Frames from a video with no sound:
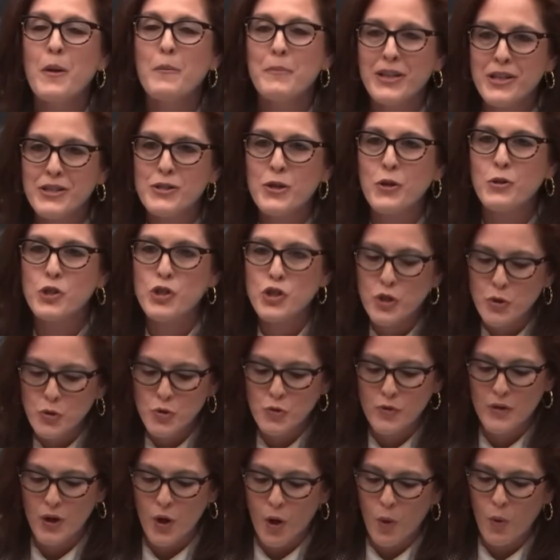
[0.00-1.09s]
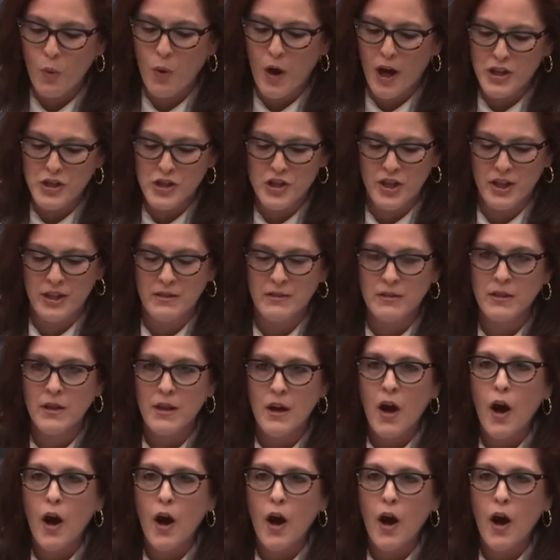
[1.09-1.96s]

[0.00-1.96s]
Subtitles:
because our children are watching.